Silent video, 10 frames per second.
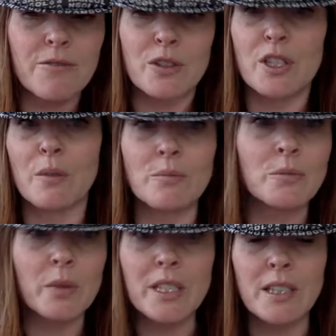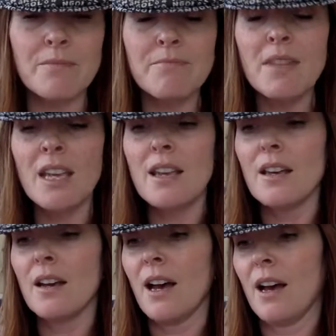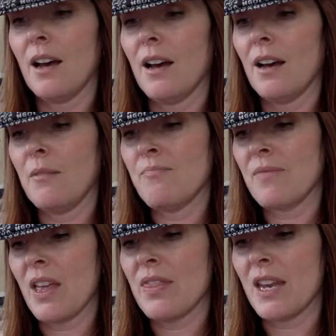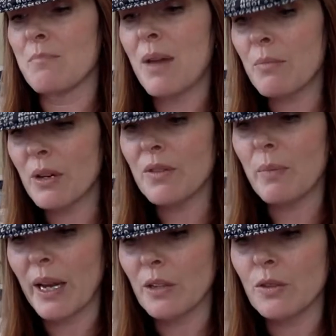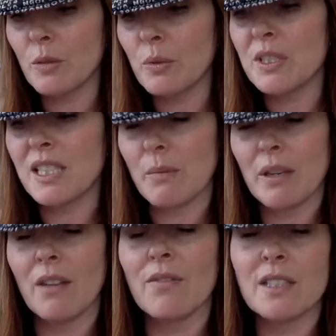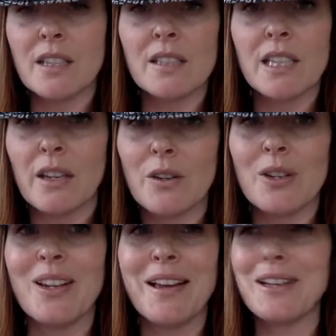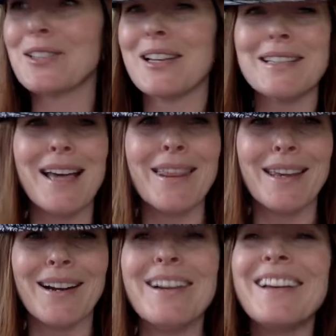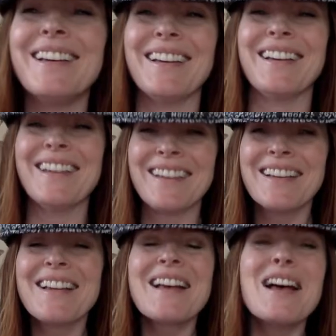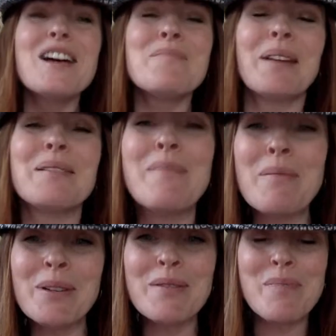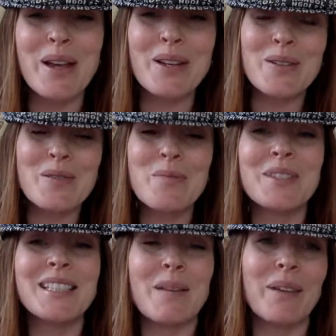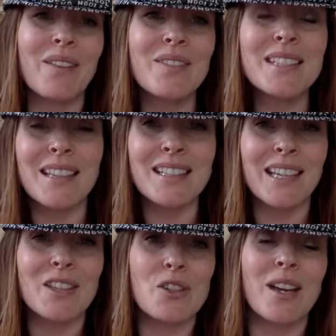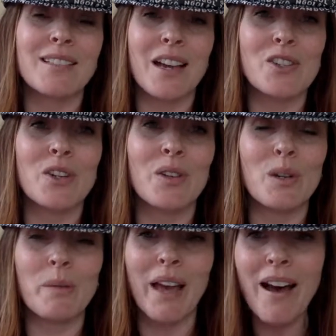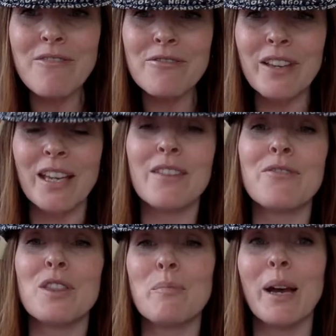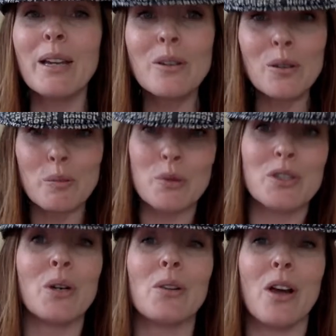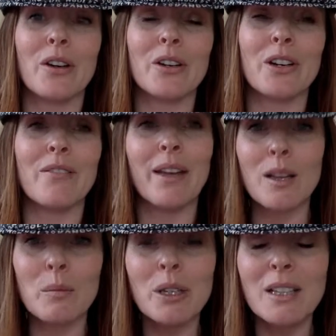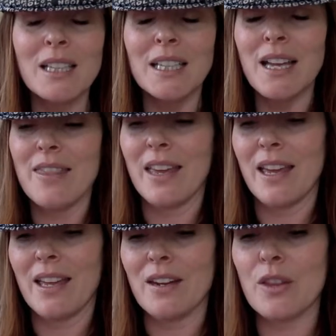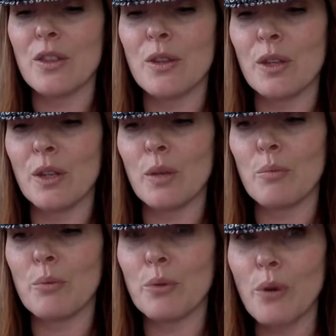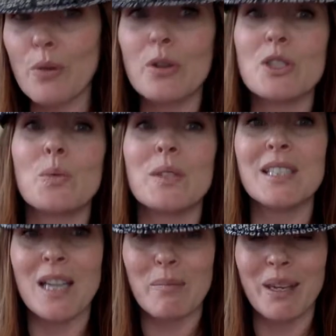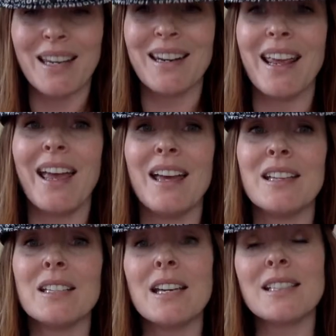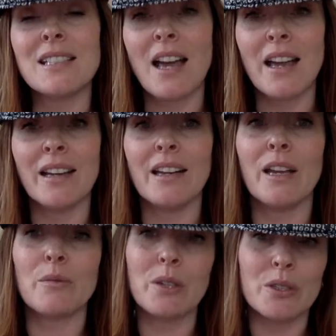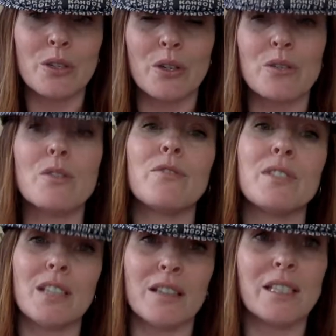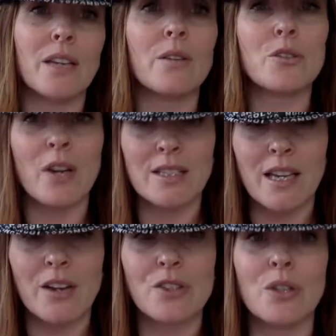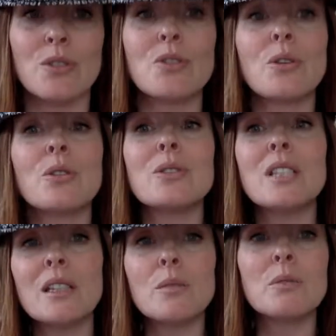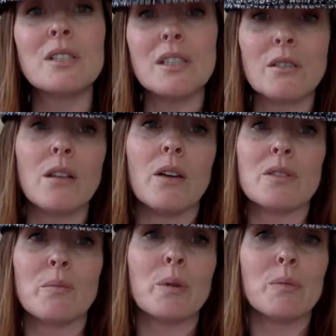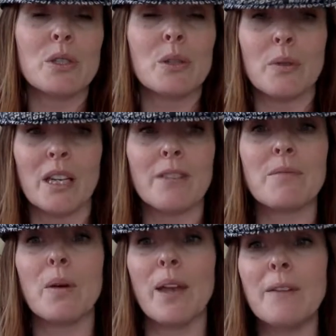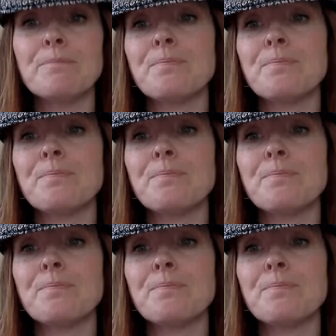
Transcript: for some reason, then a member of the Pike Group would step in and facilitate your, I just got sad there. But a member of the Pike Group would step in and facilitate the transaction on your behalf. If the Pike Group was no longer available, then the brokerage would step in and assign a realtor to facilitate your transaction. So your deal would still close in perpetuity, okay?